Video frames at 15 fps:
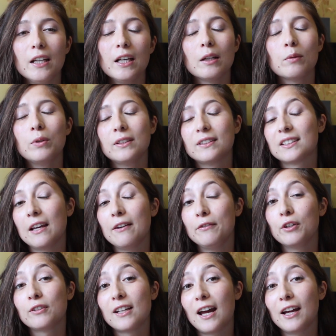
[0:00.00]
it will
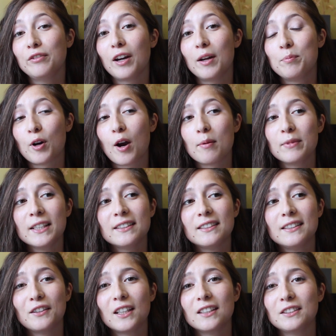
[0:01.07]
save your life, I
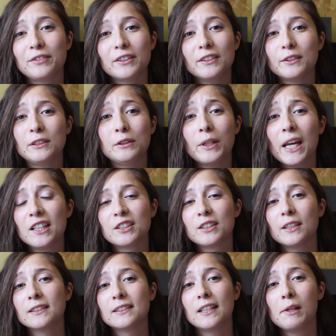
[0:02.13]
promise. There are different
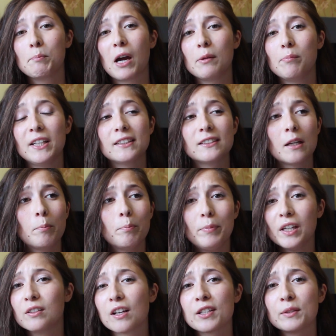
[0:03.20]
situations. There might be some
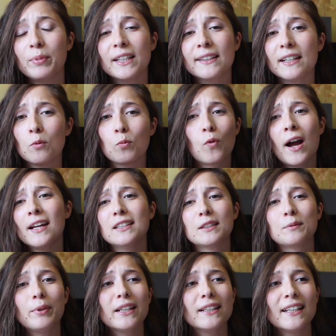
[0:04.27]
beer spilling, wine
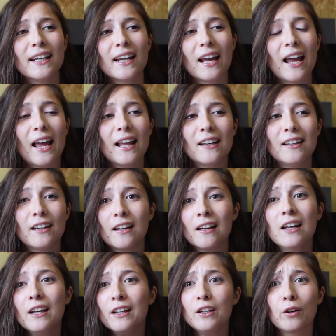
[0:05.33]
spilling, and
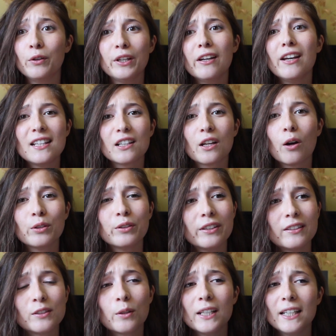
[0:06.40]
you know, you need to go to
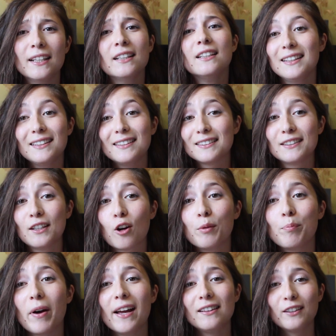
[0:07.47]
the toilet. It doesn't
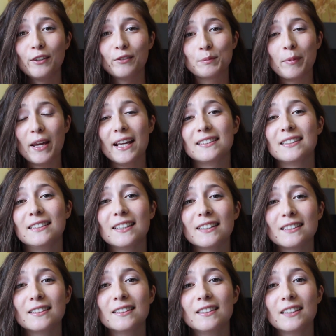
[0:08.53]
occupy a lot of space, it
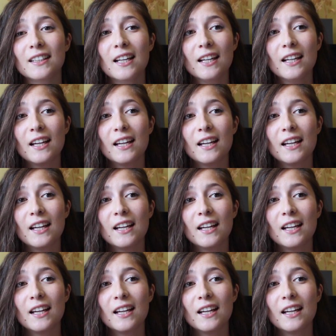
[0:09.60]
doesn't